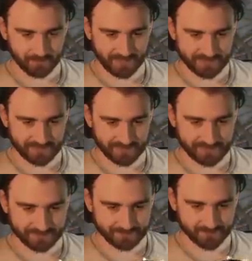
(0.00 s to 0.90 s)
Banishing Light.
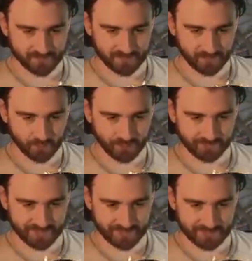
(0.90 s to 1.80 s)
Don't want him
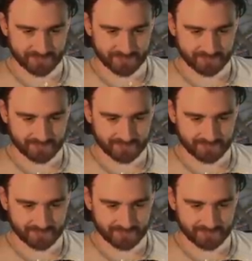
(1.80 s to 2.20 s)
to take this.